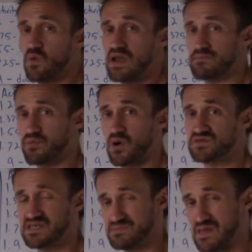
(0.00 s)
weight and
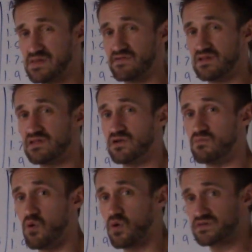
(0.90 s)
protein, maybe even a little
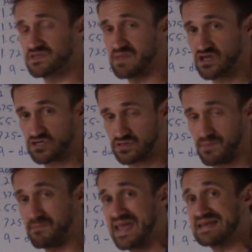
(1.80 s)
more, to make sure to
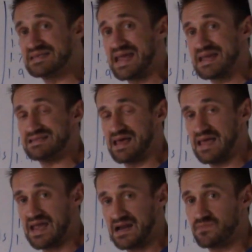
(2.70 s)
maintain
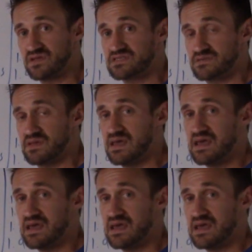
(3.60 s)
that anabolism